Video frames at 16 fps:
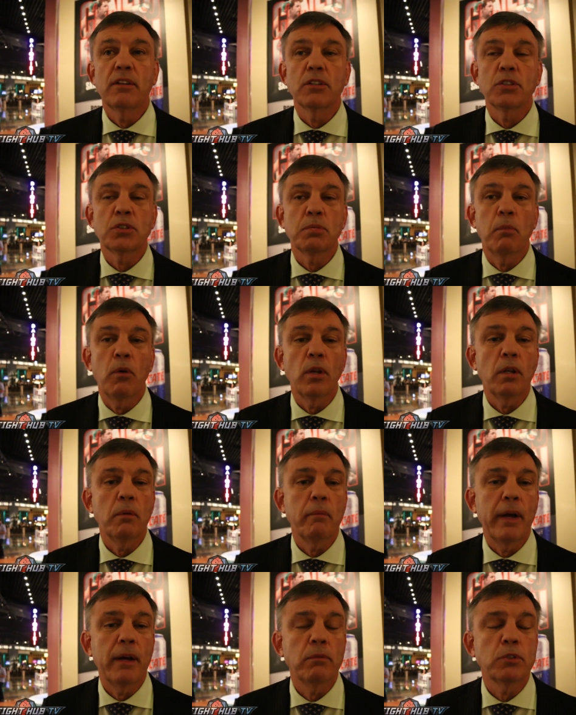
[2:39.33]
the smaller
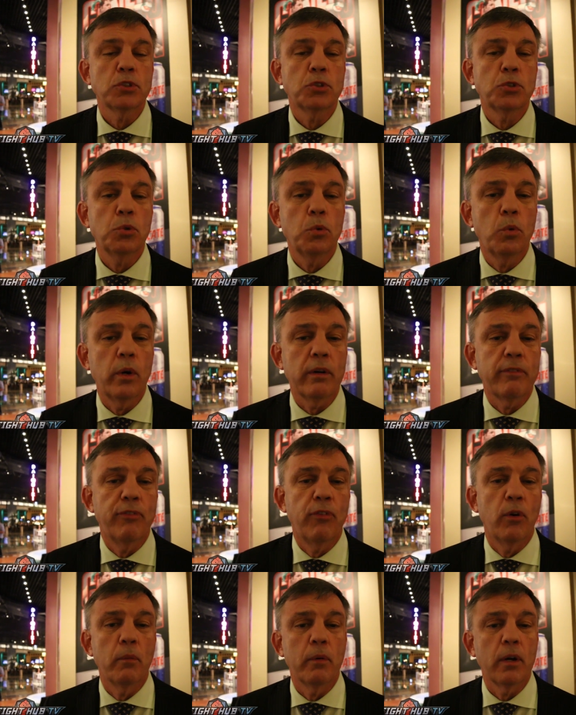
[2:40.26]
man was too quick
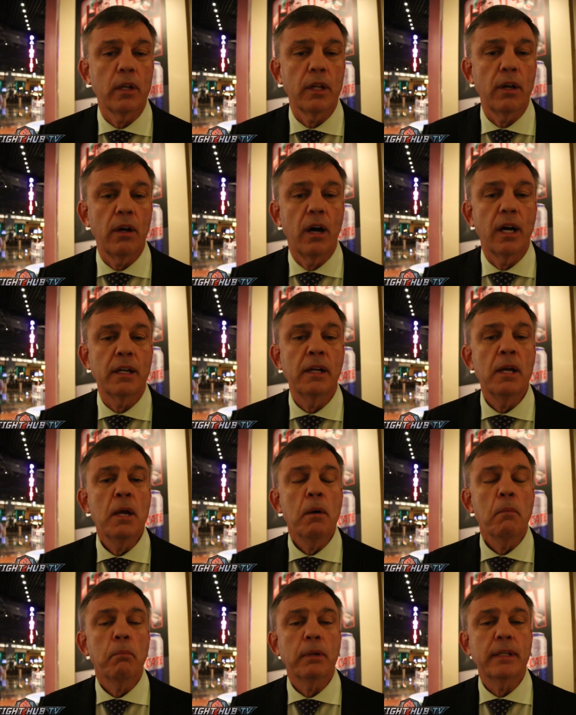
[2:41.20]
for him early on,
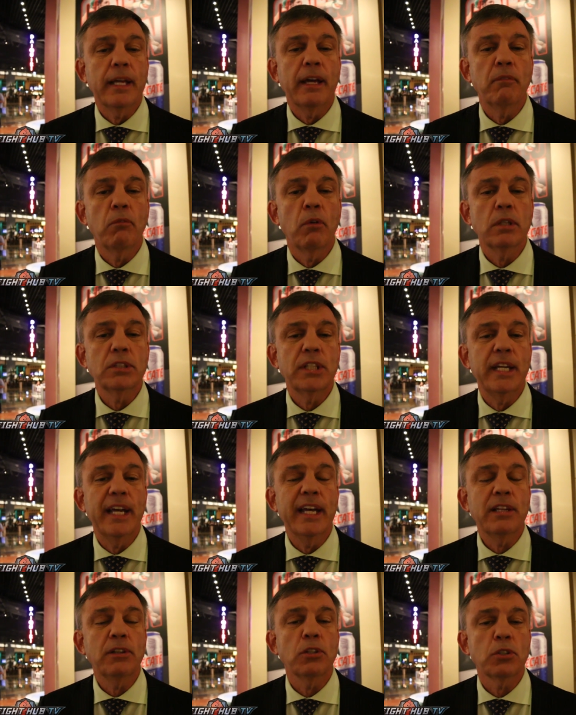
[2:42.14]
but then once he
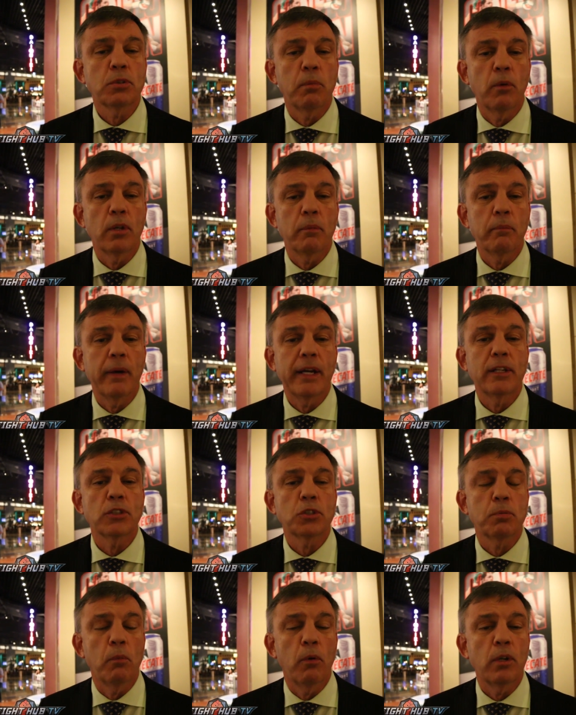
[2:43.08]
hit the smaller
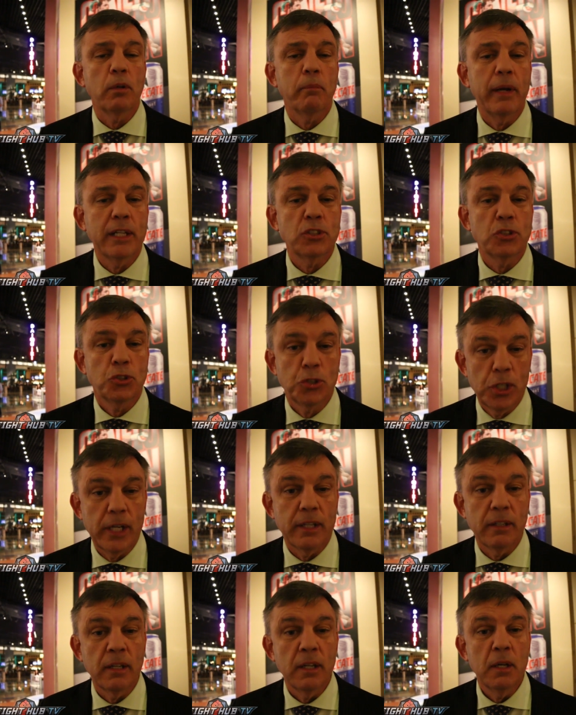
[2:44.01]
man's
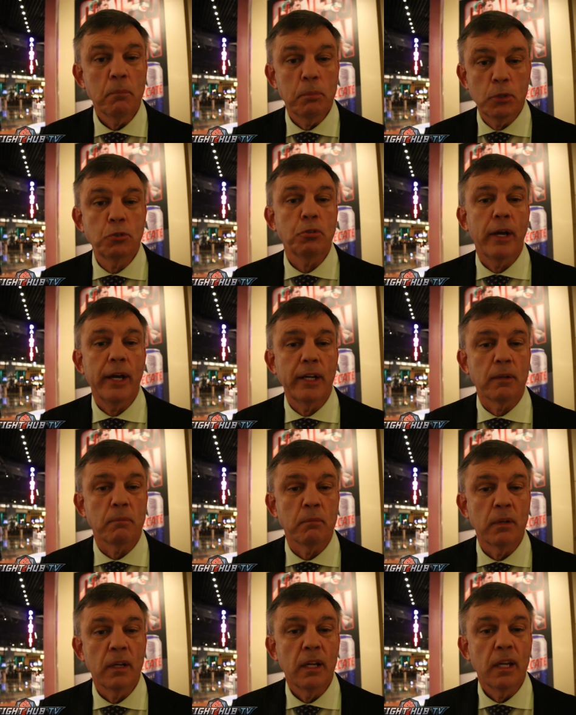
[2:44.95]
chin betrayed him.
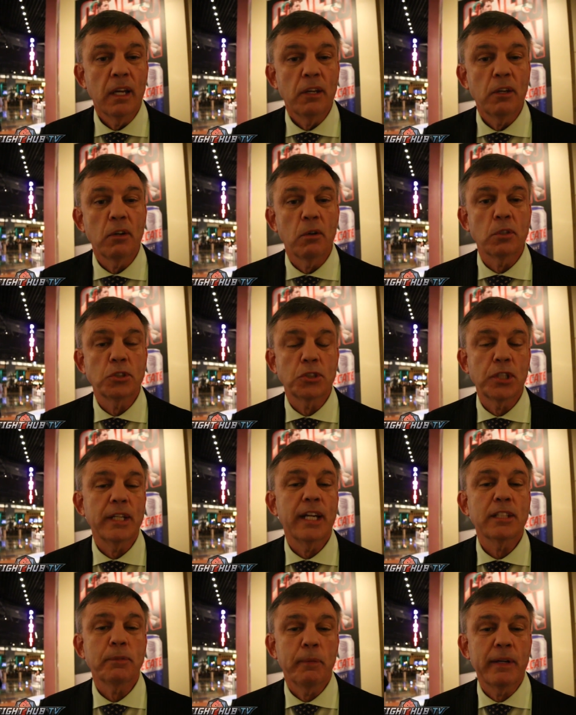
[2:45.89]
You know, a
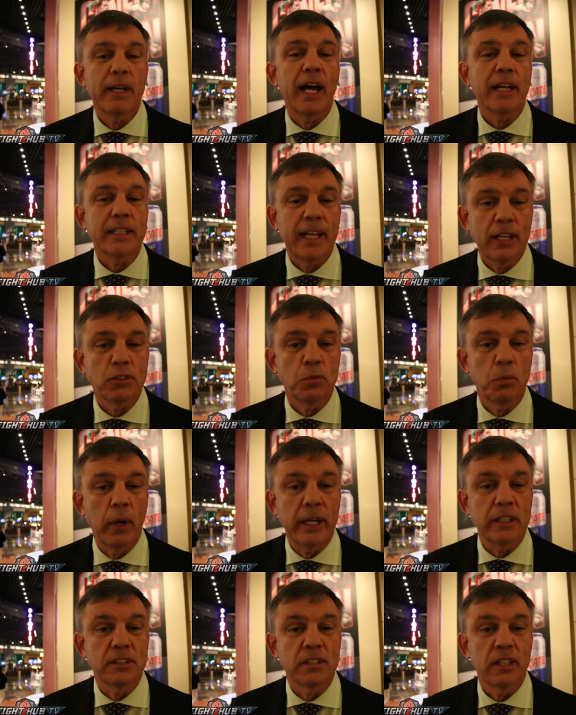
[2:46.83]
chin that's been knocked out
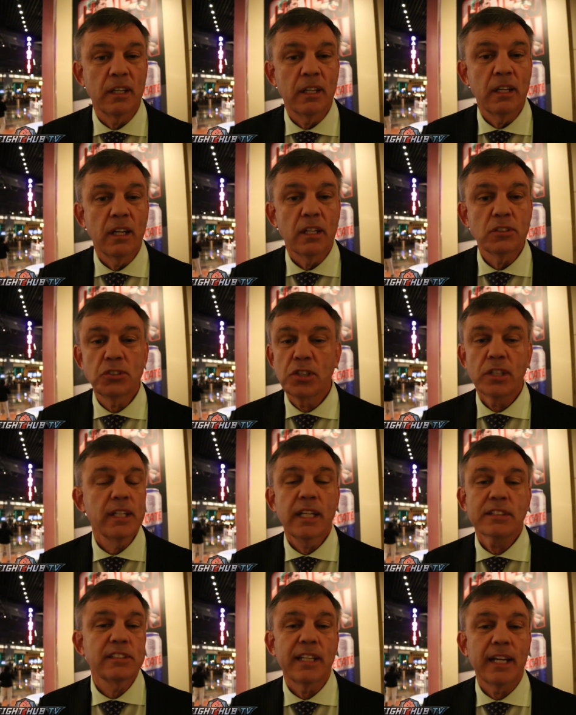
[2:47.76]
twice, a chin
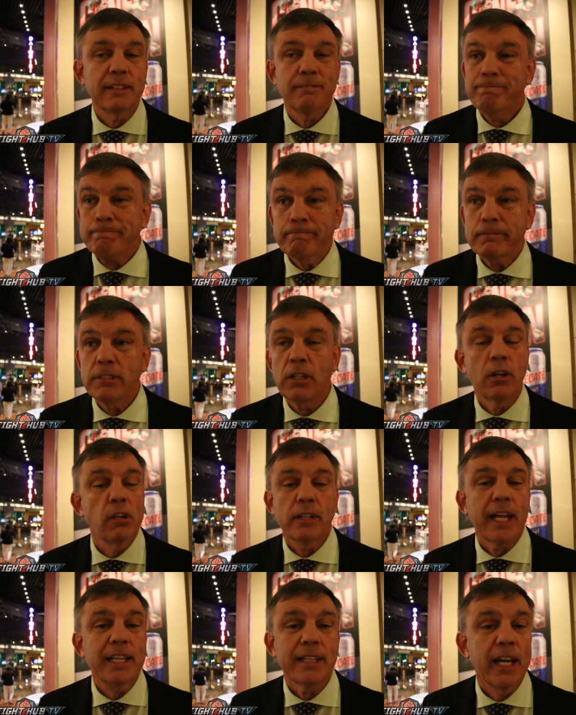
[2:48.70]
that's not, you
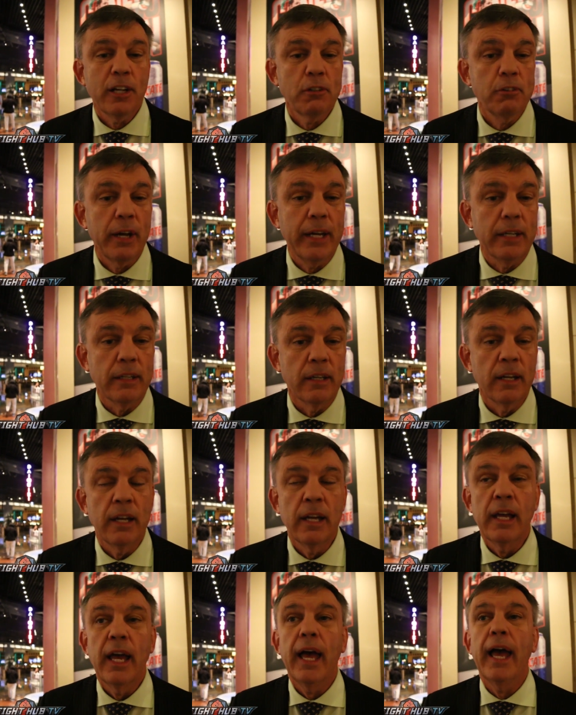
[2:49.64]
know, not that great.
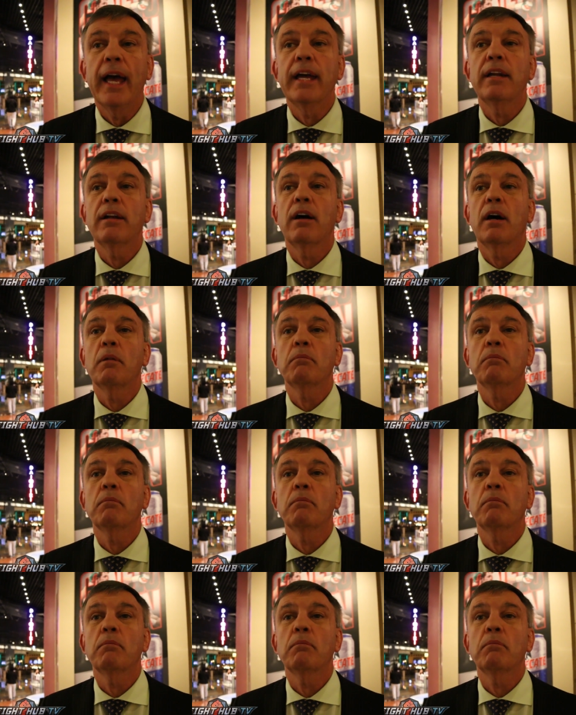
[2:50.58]
And,